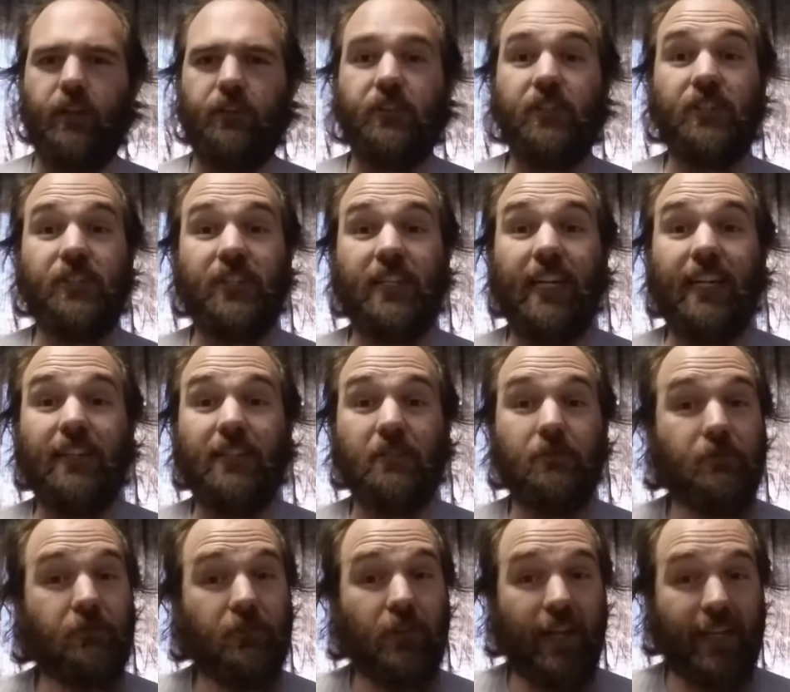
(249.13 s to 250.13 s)

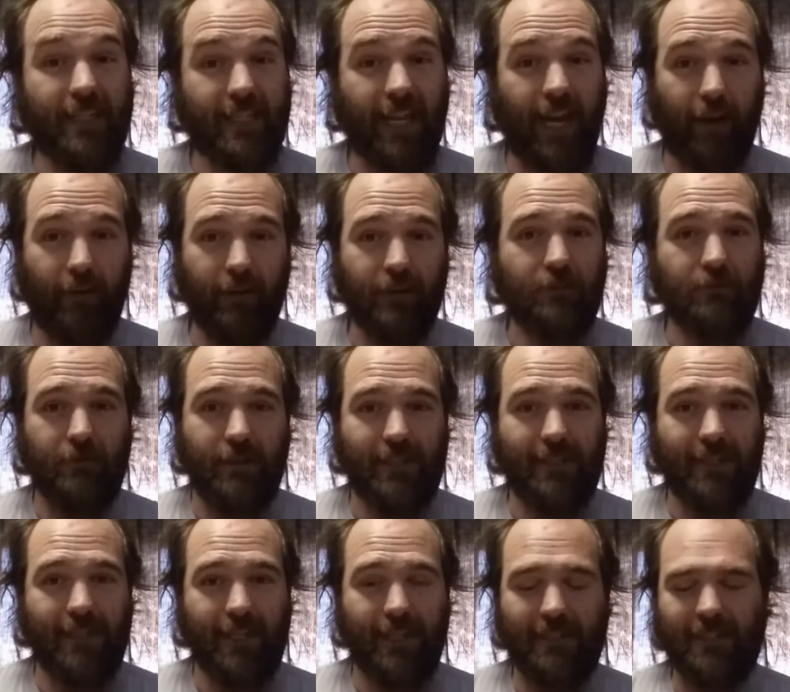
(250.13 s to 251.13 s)
distinctive flight
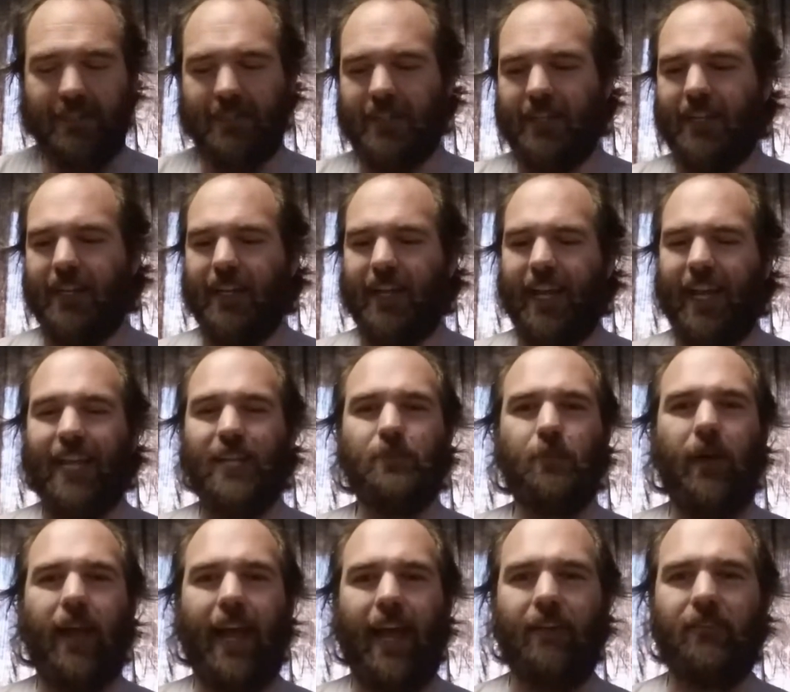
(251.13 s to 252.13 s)
characteristics, is
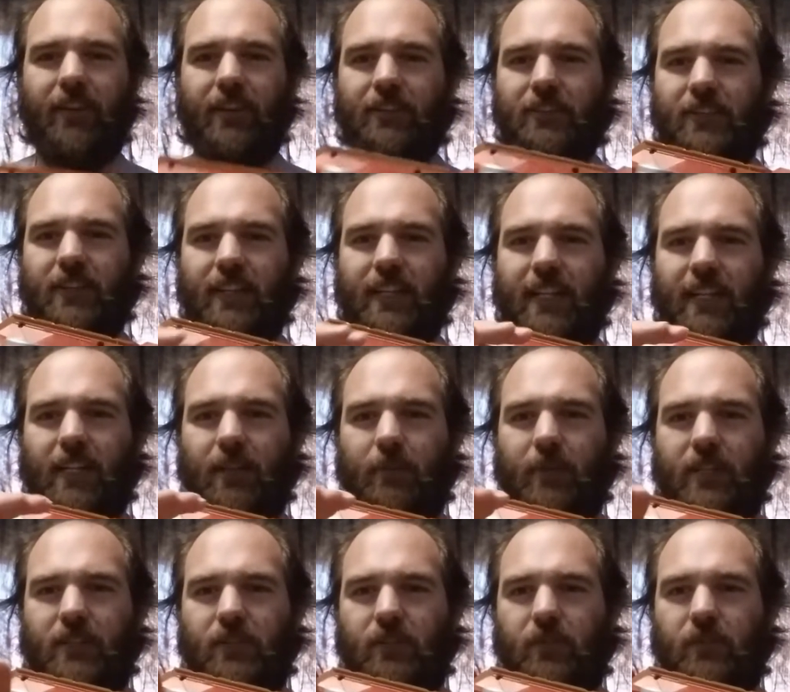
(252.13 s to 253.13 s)
by having just a little
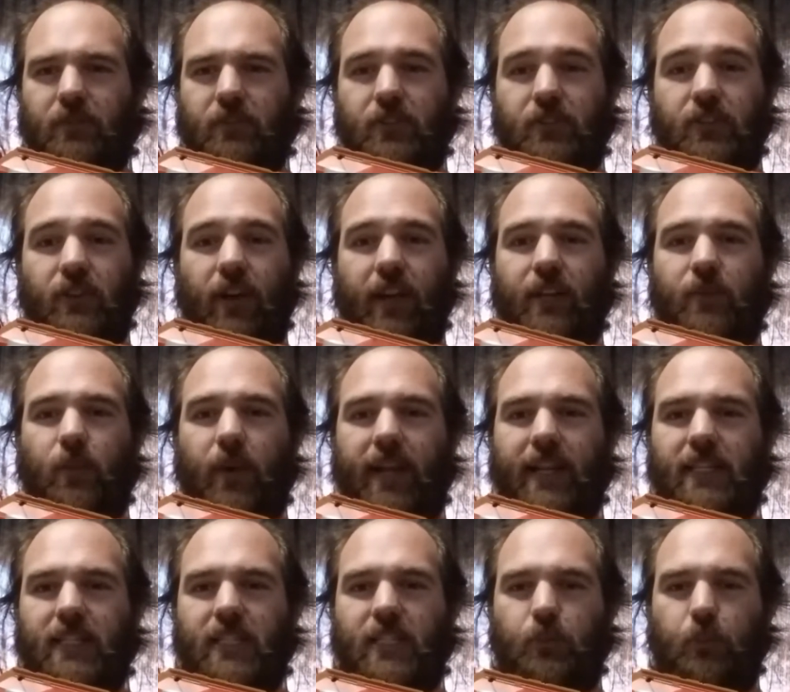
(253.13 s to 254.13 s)
bit of
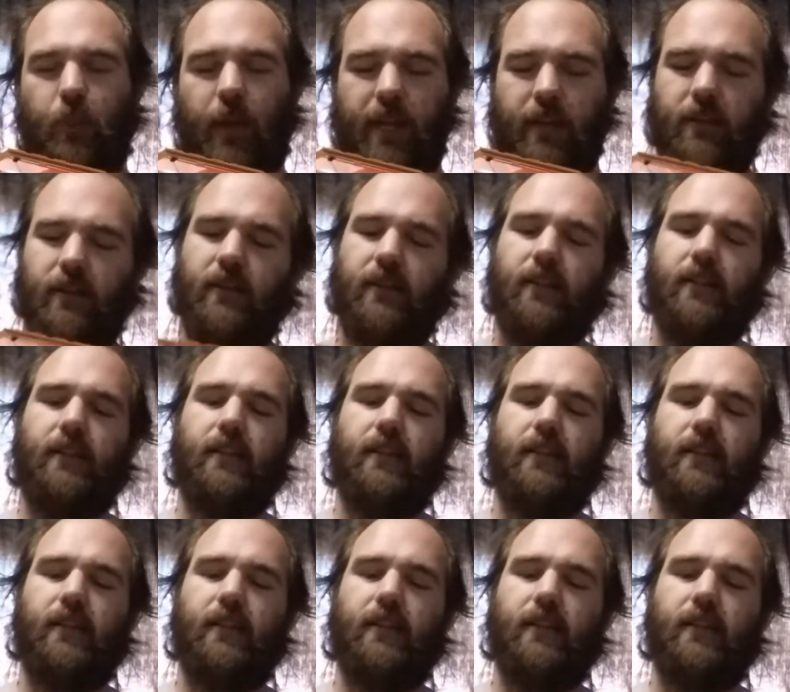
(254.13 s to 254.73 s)
sideways spin.